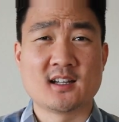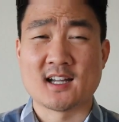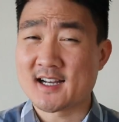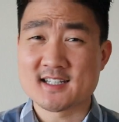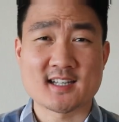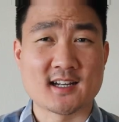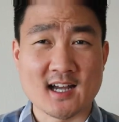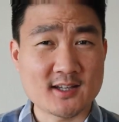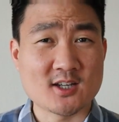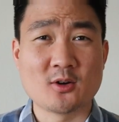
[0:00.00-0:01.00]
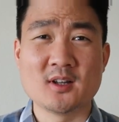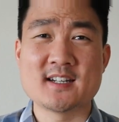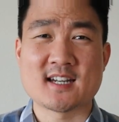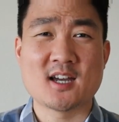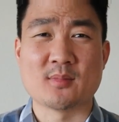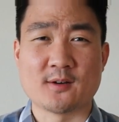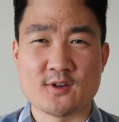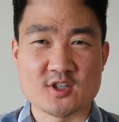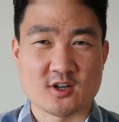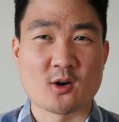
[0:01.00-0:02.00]
Like I said, not the only 10, but
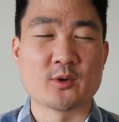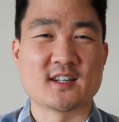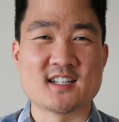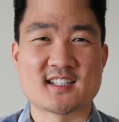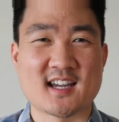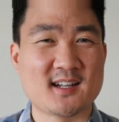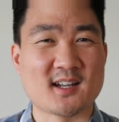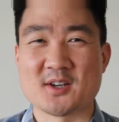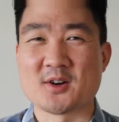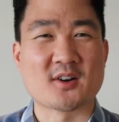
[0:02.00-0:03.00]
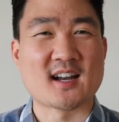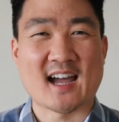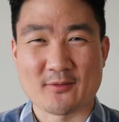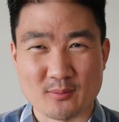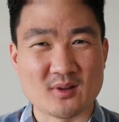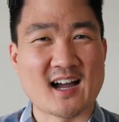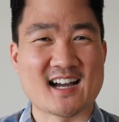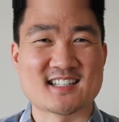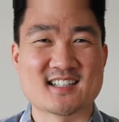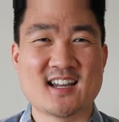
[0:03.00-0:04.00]
if you start with these 10, then you're gonna have a
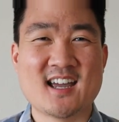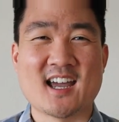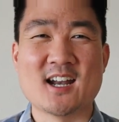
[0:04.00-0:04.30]
blast.